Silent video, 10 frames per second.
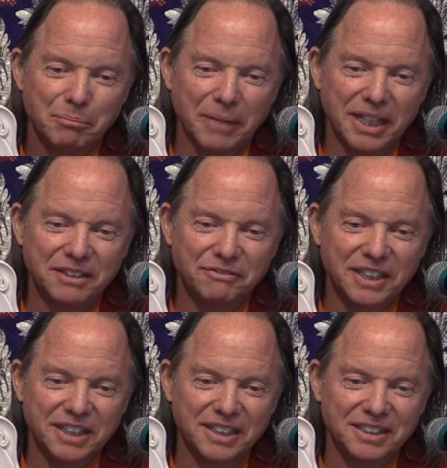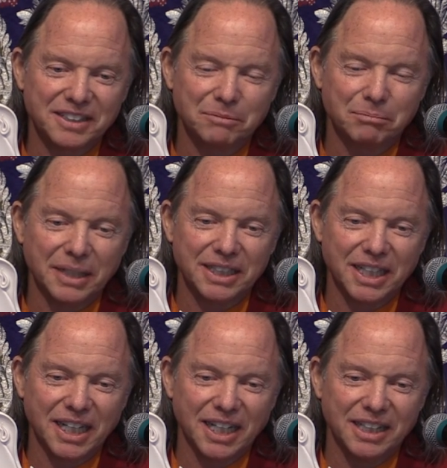Made the fingers, made
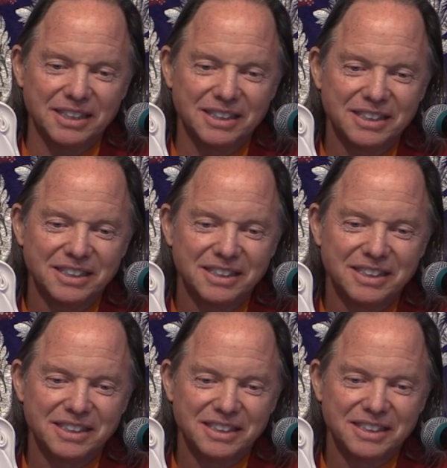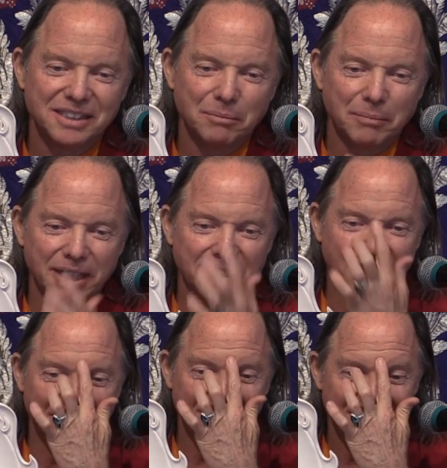the head, made
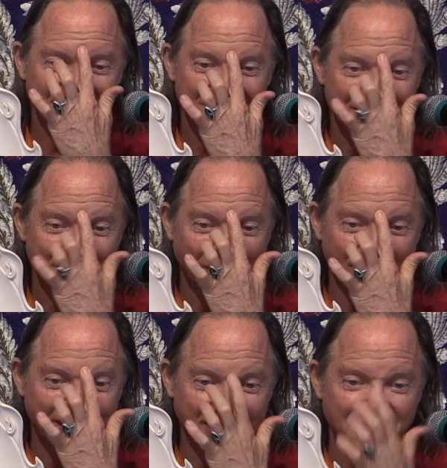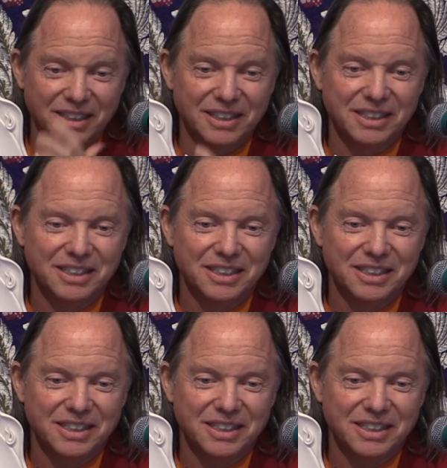the mark here.